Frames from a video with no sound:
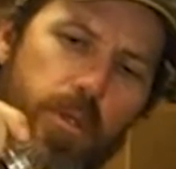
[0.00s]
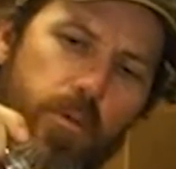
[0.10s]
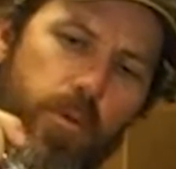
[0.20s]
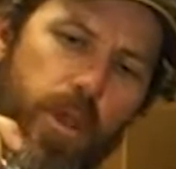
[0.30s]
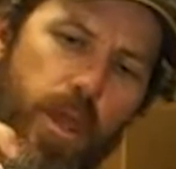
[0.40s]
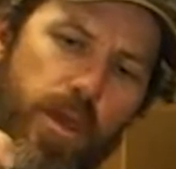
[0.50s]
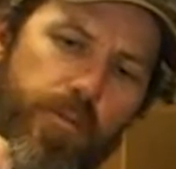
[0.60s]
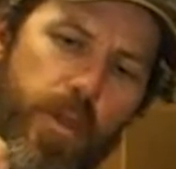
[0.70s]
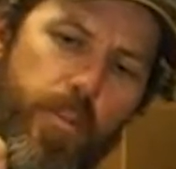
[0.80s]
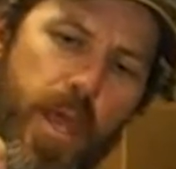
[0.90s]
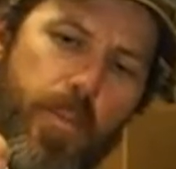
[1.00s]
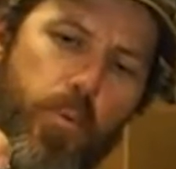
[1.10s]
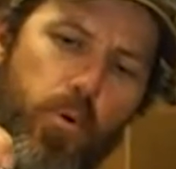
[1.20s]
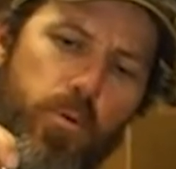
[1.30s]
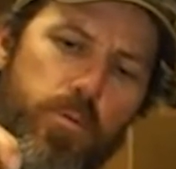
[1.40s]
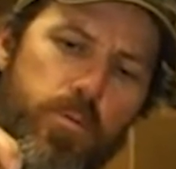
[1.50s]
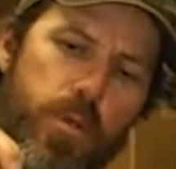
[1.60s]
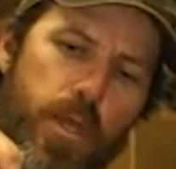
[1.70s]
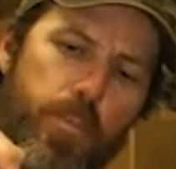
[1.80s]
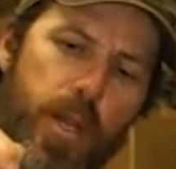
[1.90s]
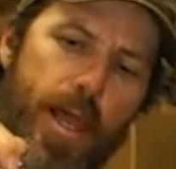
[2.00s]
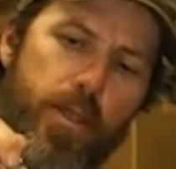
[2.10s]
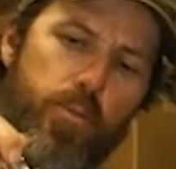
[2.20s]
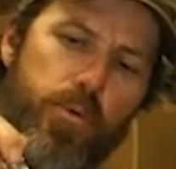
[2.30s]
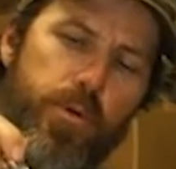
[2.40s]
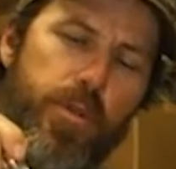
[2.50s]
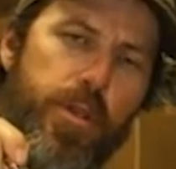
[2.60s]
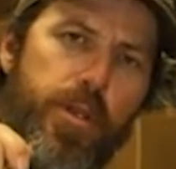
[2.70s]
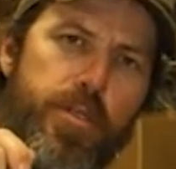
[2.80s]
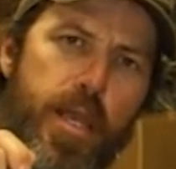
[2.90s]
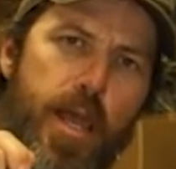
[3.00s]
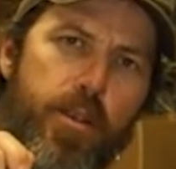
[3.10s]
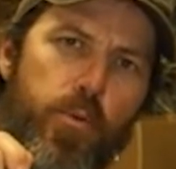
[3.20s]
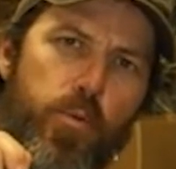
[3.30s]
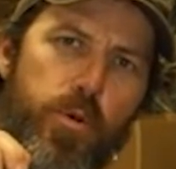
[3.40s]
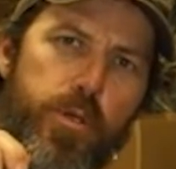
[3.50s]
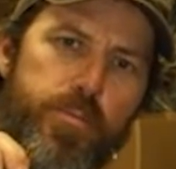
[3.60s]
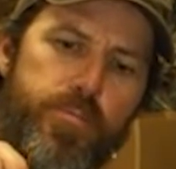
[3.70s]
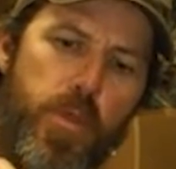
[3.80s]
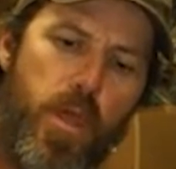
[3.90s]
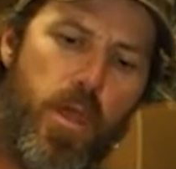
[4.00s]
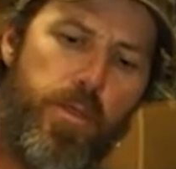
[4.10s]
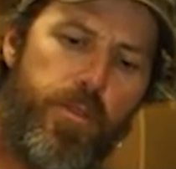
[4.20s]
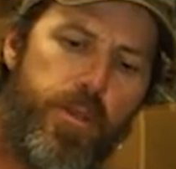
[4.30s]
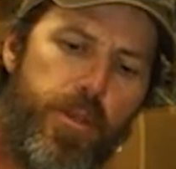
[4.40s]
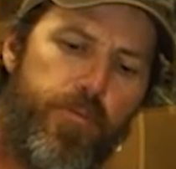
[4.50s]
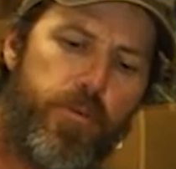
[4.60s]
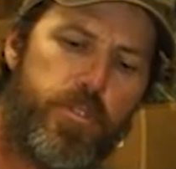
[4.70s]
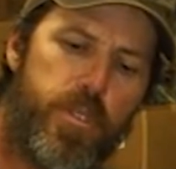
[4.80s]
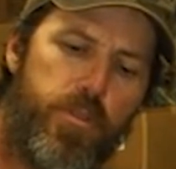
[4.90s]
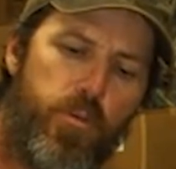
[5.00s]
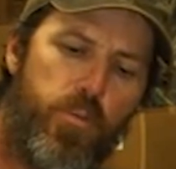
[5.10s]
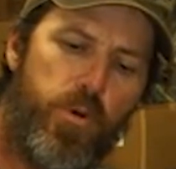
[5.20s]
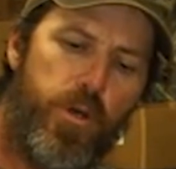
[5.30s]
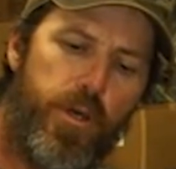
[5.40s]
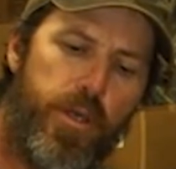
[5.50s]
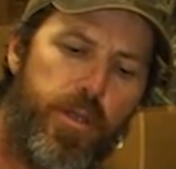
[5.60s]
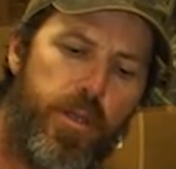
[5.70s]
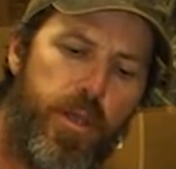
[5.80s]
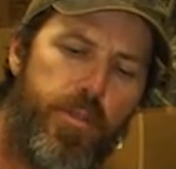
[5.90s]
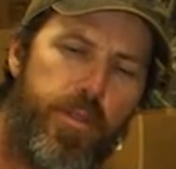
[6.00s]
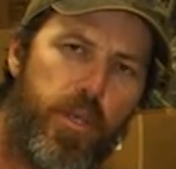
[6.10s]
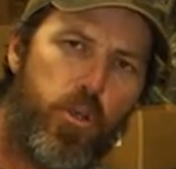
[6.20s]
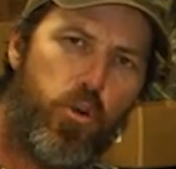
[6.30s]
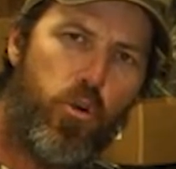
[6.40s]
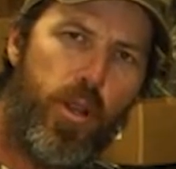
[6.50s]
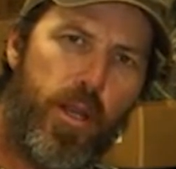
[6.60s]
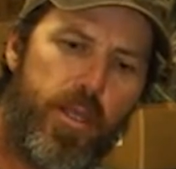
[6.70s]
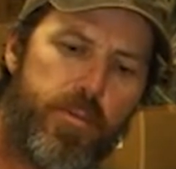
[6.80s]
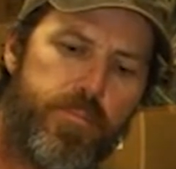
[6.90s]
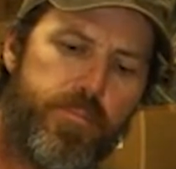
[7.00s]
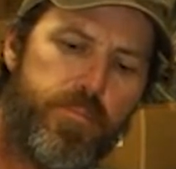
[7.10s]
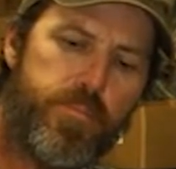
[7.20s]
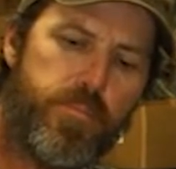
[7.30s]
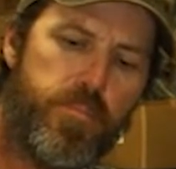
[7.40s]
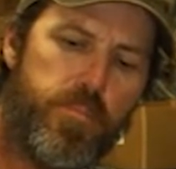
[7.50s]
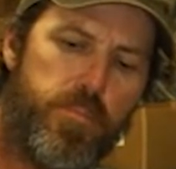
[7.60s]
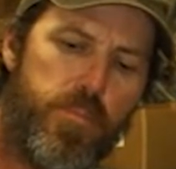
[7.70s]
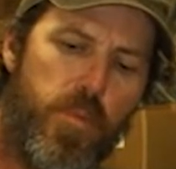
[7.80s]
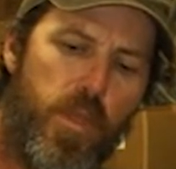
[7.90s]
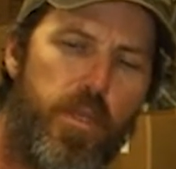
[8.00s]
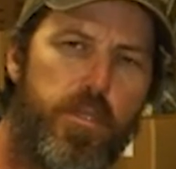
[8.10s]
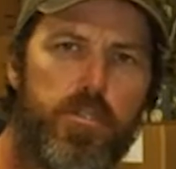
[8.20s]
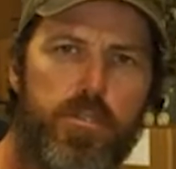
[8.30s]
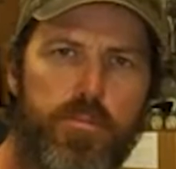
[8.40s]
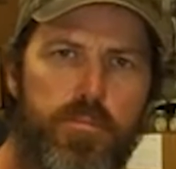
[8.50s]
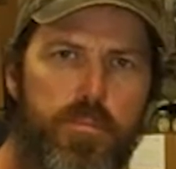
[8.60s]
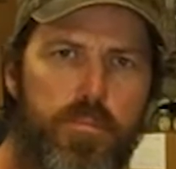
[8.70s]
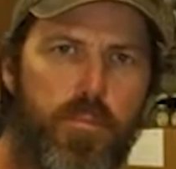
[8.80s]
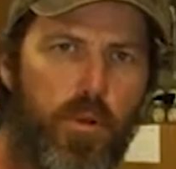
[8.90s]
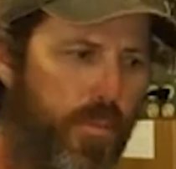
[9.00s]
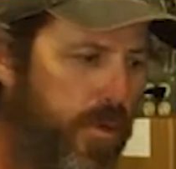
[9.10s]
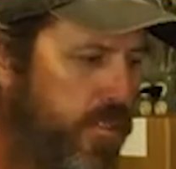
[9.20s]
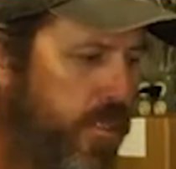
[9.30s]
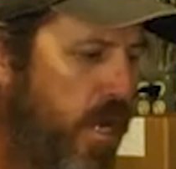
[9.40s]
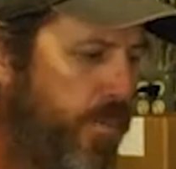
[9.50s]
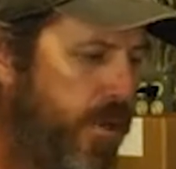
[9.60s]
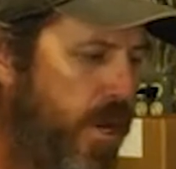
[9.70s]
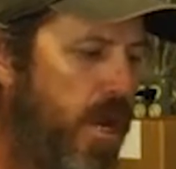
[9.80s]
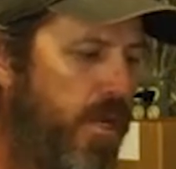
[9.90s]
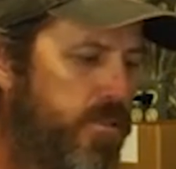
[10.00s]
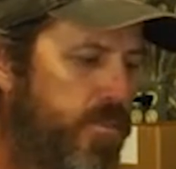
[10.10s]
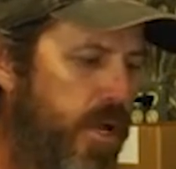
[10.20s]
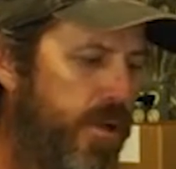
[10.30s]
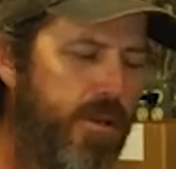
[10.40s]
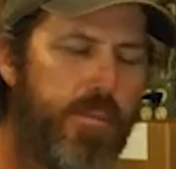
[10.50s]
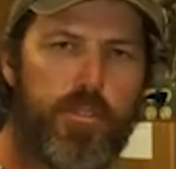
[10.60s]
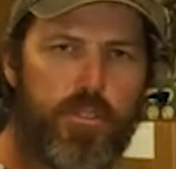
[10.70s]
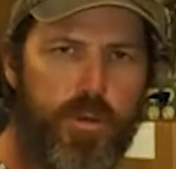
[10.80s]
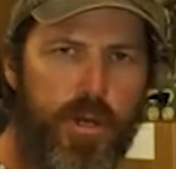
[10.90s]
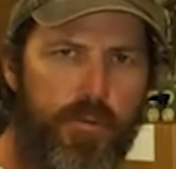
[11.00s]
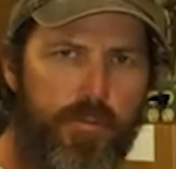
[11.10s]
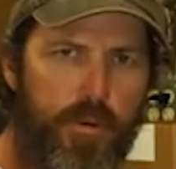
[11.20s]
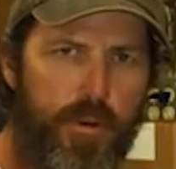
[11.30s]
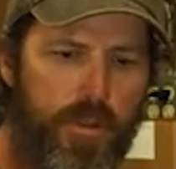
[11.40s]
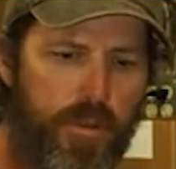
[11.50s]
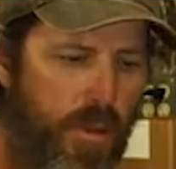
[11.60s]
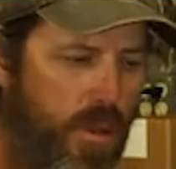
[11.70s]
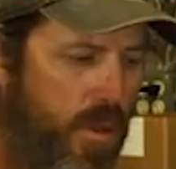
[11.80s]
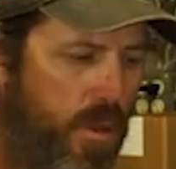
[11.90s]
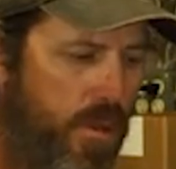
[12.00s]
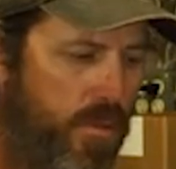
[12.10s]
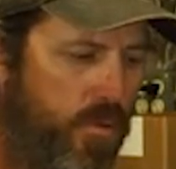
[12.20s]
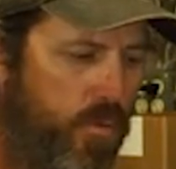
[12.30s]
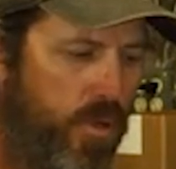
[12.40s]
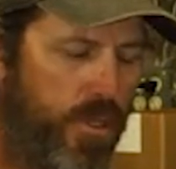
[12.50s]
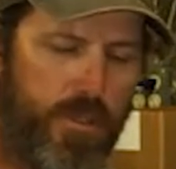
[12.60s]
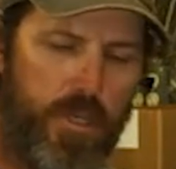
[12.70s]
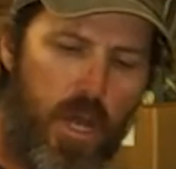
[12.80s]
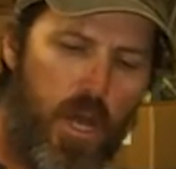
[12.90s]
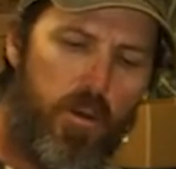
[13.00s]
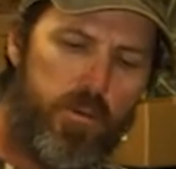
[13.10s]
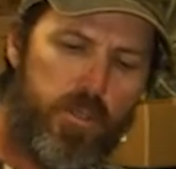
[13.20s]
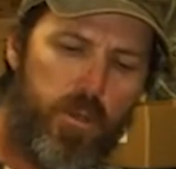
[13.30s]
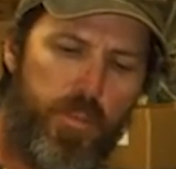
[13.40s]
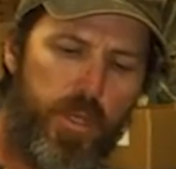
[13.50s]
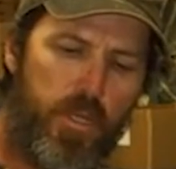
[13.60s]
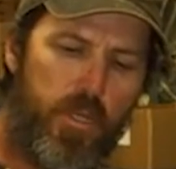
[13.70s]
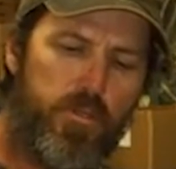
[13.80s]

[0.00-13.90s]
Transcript: We have a maple, a blackwood, and a tiger wood. The difference in the wood and the acrylic is pretty much common knowledge, but I'll demonstrate it for you. The wooden call is going to be a little